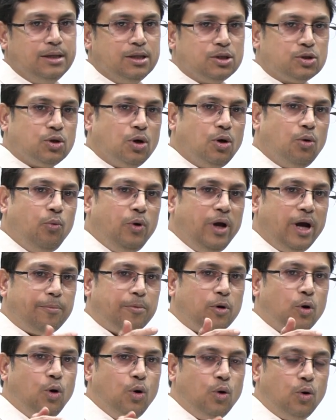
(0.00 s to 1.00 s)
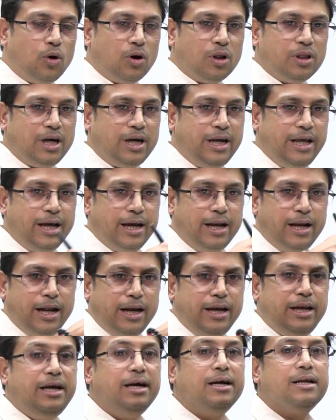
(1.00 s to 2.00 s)
So we have to load the DNA
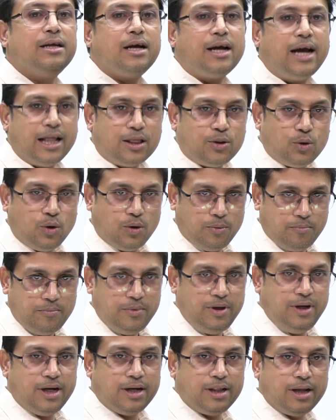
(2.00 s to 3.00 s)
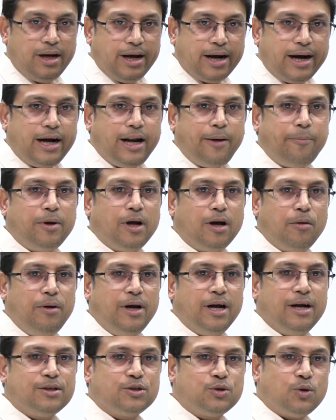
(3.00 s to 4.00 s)
near the cathode, near the negative
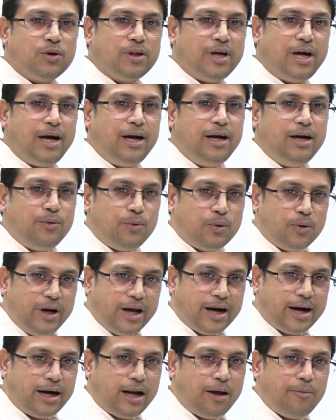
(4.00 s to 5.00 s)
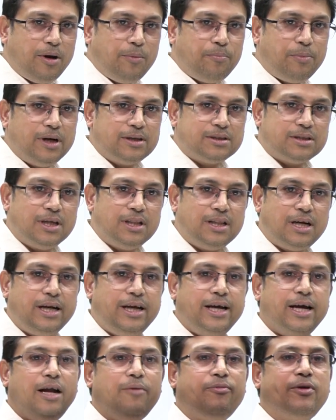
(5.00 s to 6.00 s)
terminal, so that due to negative repulsion, the
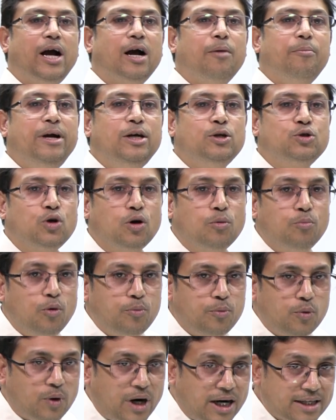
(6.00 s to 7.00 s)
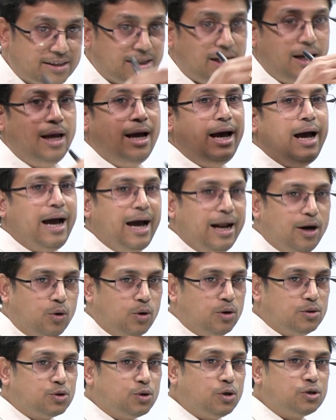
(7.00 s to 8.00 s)
DNA fragment should move towards
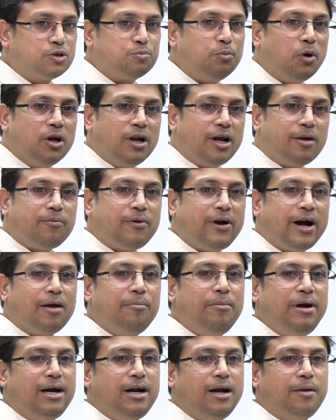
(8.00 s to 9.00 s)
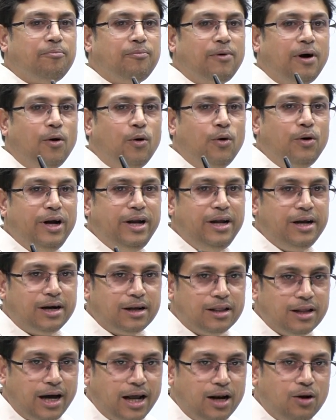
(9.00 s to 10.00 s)
anode. So smaller fragment are found near
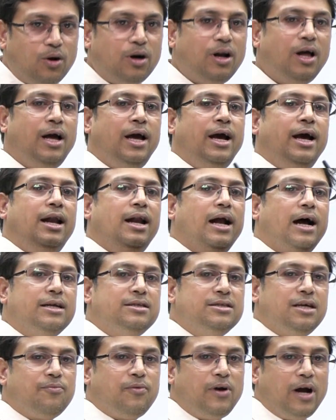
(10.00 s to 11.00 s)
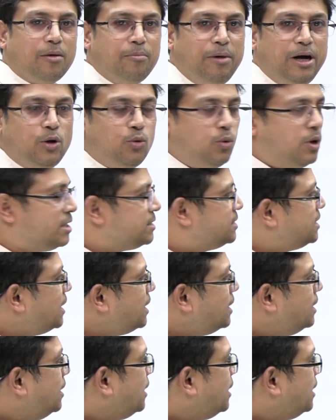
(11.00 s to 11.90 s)
the anode, larger fragment towards the